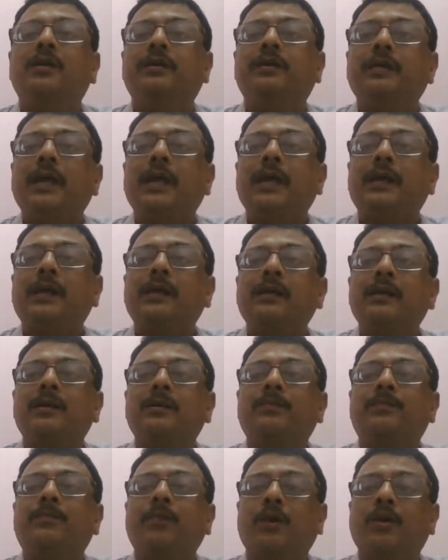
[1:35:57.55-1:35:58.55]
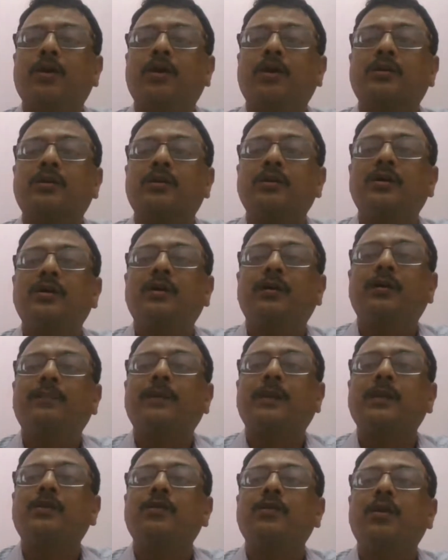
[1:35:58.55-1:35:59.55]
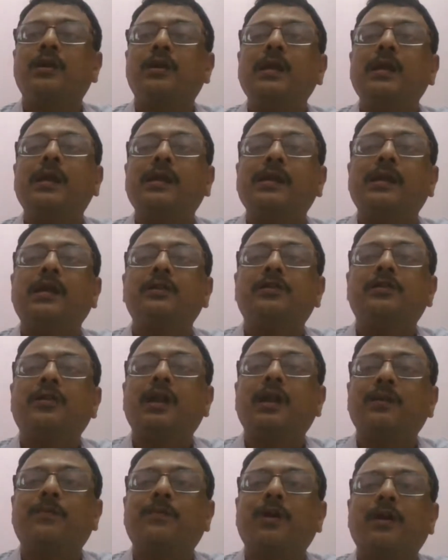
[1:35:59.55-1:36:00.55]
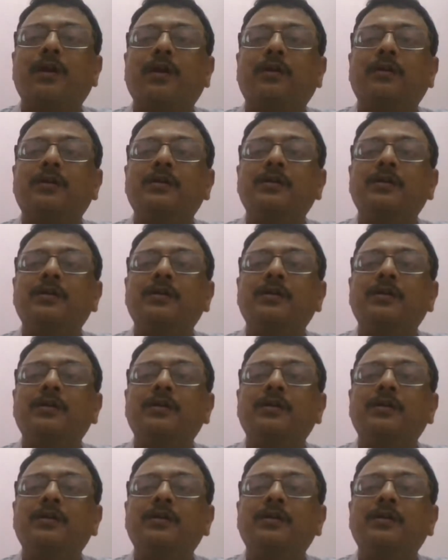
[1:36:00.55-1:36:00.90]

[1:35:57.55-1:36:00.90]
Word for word: their product particularly agricultural product